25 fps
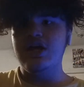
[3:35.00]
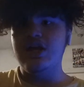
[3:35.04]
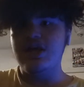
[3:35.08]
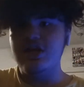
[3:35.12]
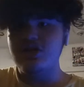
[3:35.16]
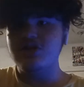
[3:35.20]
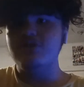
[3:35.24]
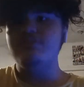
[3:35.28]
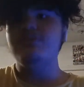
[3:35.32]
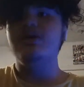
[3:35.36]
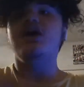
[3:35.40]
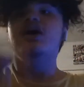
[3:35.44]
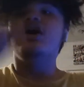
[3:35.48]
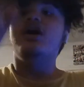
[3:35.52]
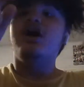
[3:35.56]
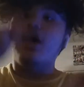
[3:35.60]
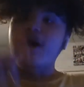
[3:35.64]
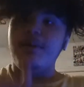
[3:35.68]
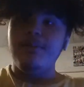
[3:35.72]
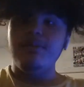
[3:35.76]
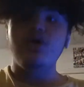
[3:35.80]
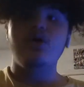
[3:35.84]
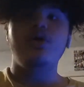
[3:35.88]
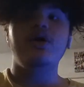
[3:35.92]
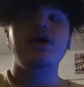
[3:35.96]
him,
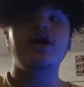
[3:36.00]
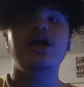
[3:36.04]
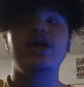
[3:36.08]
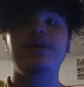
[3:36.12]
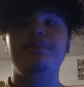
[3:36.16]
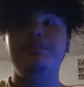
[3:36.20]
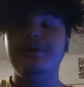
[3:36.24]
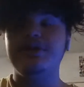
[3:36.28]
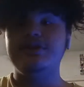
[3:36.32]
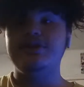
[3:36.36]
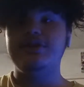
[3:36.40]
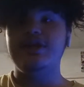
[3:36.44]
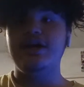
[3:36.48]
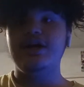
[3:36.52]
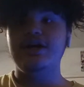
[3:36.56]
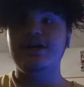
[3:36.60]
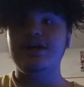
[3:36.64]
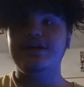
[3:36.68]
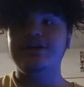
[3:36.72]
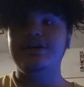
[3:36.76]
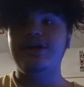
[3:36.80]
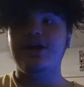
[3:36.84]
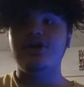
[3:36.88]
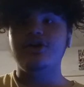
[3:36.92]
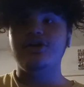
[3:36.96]
let me go ahead and put that
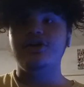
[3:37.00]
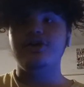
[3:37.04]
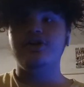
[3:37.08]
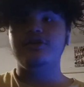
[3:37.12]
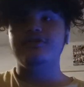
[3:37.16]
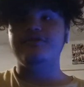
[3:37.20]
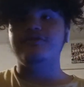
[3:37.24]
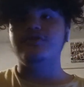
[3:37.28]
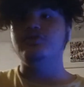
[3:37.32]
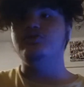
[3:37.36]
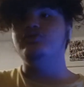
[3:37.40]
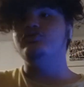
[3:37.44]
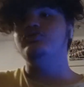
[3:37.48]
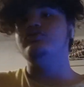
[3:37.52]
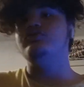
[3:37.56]
dirt in his food.